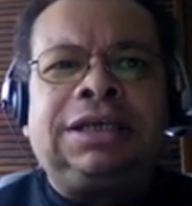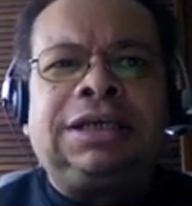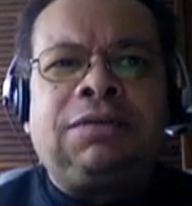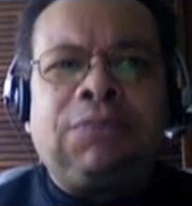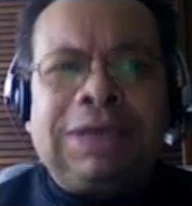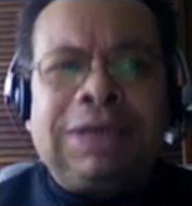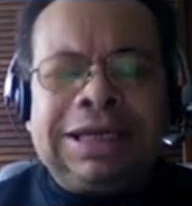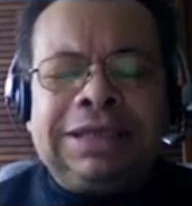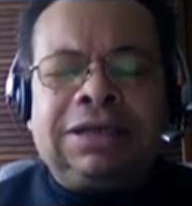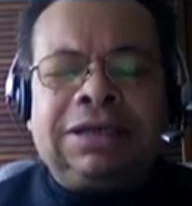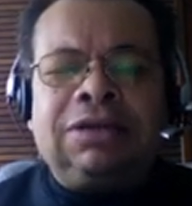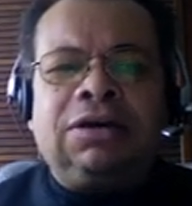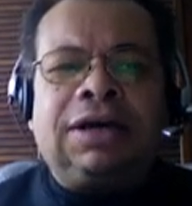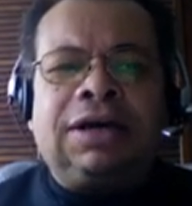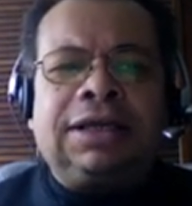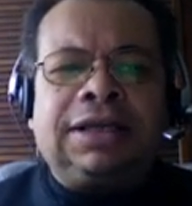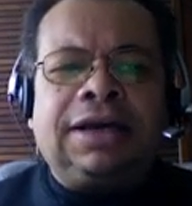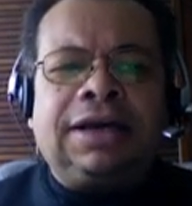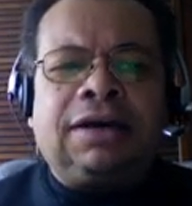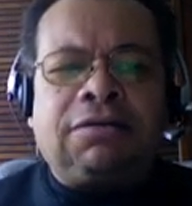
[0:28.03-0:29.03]
and we need to look
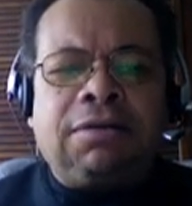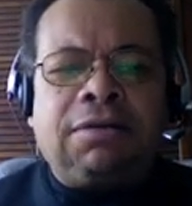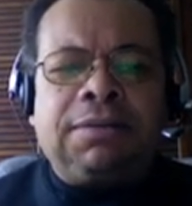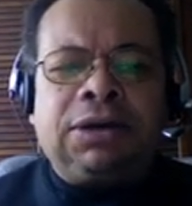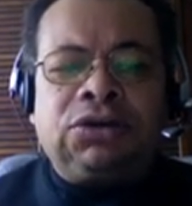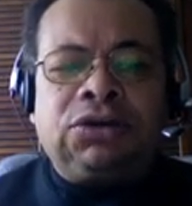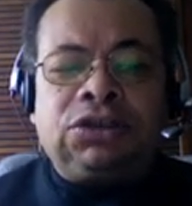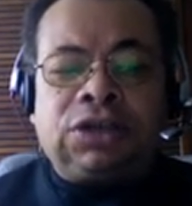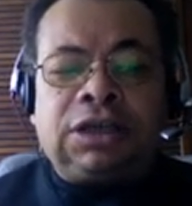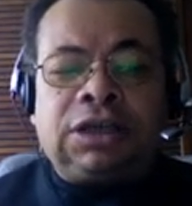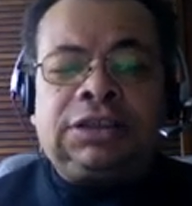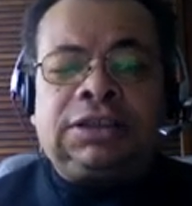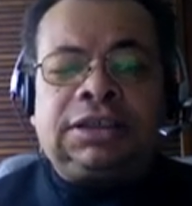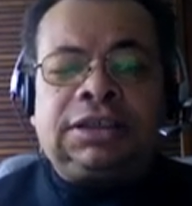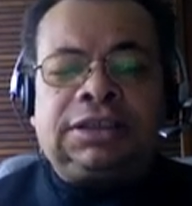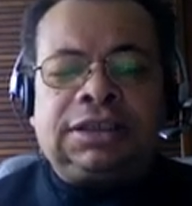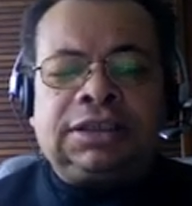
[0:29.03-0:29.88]
at their criminal justice